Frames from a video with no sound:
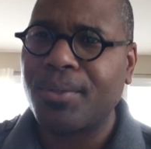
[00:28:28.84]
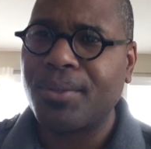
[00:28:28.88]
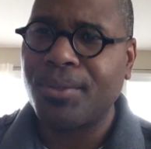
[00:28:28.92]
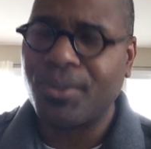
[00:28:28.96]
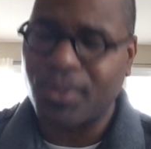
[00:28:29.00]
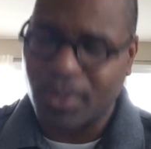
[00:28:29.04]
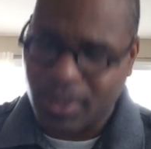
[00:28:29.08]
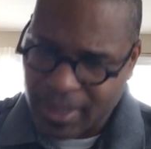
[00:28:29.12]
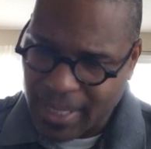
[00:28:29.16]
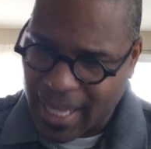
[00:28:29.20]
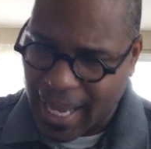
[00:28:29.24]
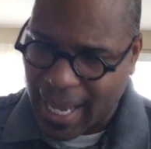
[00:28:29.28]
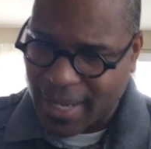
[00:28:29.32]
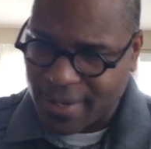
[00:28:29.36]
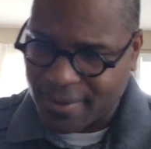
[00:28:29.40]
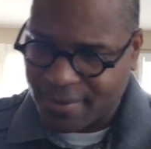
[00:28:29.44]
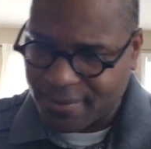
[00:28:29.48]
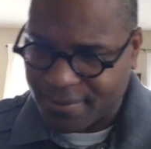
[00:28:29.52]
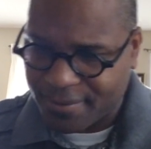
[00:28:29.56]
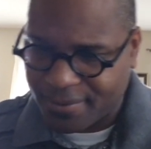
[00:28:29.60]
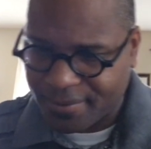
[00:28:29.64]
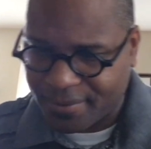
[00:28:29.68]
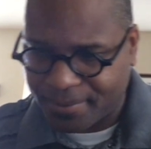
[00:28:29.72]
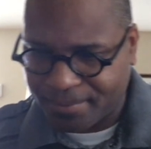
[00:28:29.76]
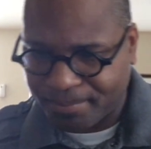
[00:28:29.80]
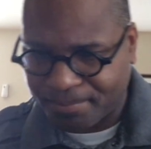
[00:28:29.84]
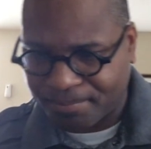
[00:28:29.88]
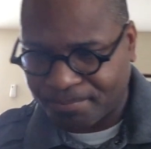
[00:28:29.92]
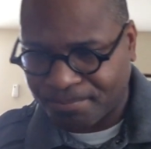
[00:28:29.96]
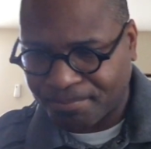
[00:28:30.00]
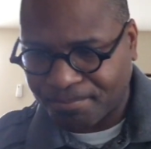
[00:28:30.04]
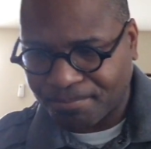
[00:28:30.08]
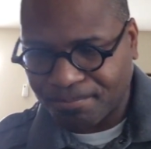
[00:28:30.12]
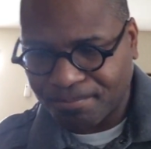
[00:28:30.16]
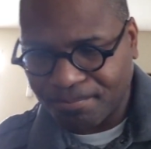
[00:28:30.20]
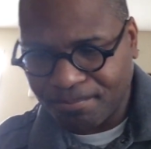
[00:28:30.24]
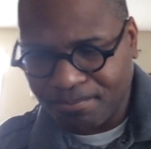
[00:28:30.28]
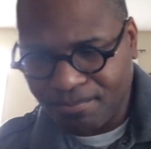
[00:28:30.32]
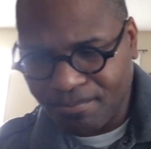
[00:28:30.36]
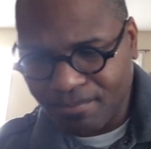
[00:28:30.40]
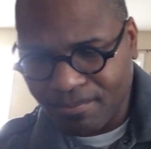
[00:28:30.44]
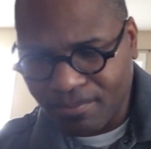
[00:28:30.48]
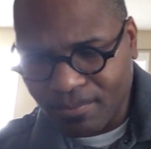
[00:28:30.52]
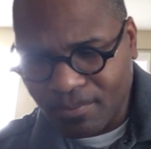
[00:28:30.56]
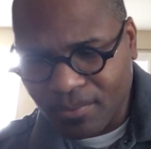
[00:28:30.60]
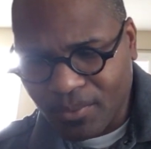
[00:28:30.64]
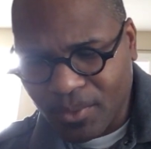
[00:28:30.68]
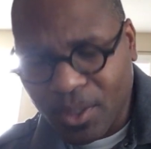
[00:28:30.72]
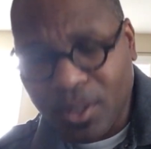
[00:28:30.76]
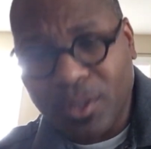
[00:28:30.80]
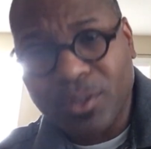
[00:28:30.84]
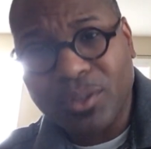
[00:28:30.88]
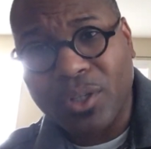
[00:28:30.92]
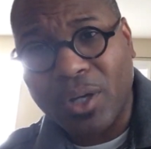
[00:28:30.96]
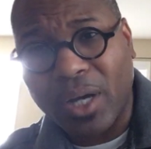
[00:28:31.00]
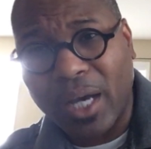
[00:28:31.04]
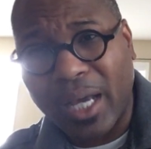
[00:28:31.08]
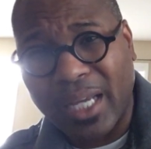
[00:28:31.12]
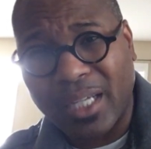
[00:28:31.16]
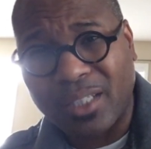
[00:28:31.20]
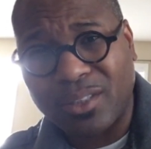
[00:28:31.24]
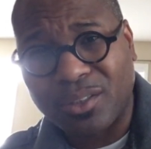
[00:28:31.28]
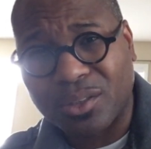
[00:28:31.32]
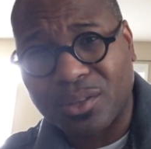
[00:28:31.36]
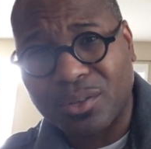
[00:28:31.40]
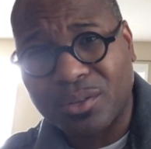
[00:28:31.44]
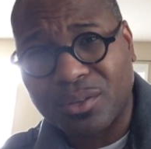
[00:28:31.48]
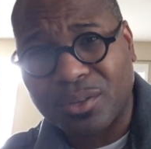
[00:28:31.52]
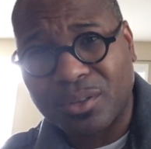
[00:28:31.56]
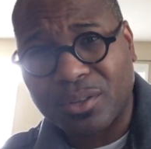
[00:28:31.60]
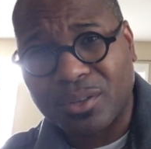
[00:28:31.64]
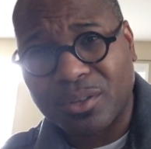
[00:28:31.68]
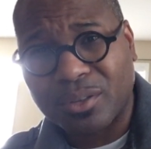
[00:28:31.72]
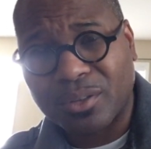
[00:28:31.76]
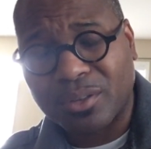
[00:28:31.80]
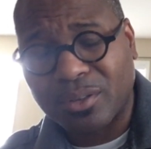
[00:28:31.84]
nor life, nor angels,